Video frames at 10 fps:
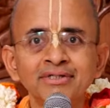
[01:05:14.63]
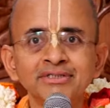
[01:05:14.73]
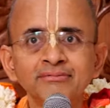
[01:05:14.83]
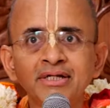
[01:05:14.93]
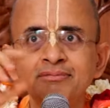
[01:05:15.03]

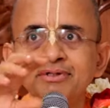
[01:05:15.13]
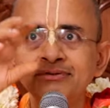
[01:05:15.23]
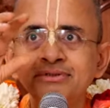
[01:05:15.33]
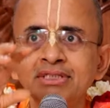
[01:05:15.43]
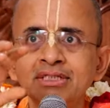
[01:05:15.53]
One should be able
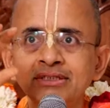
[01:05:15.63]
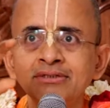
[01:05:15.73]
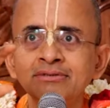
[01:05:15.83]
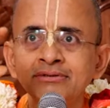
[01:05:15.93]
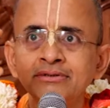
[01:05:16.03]
to
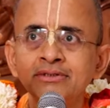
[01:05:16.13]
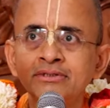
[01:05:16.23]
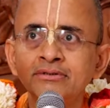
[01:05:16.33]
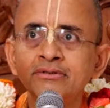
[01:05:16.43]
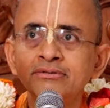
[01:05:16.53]
see
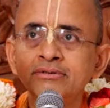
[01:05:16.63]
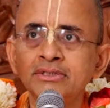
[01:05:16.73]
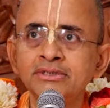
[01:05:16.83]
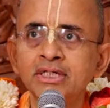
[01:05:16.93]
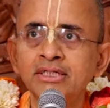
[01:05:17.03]
you know,
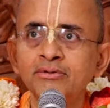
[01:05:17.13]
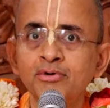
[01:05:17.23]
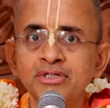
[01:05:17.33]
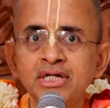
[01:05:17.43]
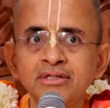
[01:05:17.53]
Krishna, the
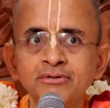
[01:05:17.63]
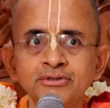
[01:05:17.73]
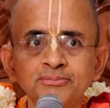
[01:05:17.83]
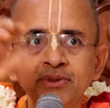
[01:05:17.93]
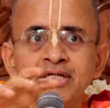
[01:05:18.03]
original
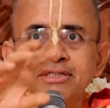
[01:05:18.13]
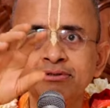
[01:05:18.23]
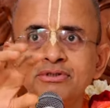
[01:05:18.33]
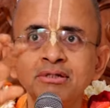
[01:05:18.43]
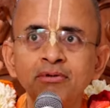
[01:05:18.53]
Guru,
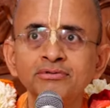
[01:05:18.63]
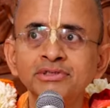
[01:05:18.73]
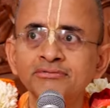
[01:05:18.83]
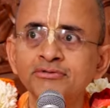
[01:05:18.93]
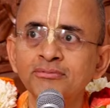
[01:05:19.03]
speaking through the
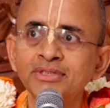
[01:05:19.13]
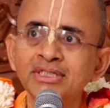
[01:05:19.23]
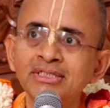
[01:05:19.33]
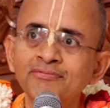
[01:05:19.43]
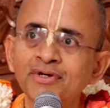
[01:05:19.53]
mouths of so
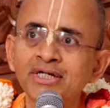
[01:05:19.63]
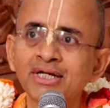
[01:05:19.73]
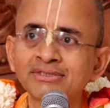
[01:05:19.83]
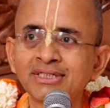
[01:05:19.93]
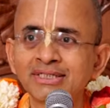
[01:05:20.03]
many
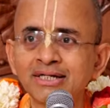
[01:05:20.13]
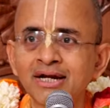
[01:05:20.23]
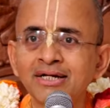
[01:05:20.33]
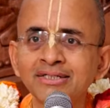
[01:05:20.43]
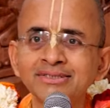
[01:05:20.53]
different acharya,
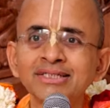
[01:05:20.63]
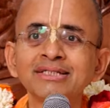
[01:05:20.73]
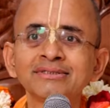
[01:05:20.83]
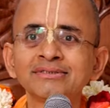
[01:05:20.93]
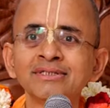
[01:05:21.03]
current
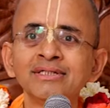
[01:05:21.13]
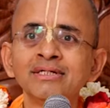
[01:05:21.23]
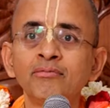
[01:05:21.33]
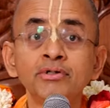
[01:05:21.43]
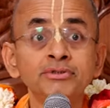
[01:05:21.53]
acharyas.
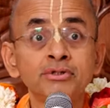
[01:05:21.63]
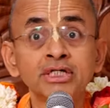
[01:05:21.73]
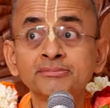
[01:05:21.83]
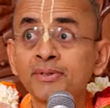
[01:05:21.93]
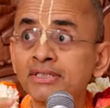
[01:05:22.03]
One should
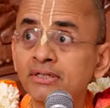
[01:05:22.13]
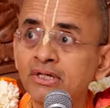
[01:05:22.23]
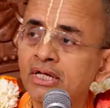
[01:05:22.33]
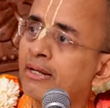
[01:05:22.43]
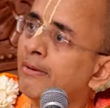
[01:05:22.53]
respect
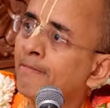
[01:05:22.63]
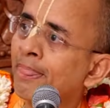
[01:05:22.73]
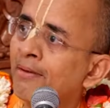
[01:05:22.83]
all.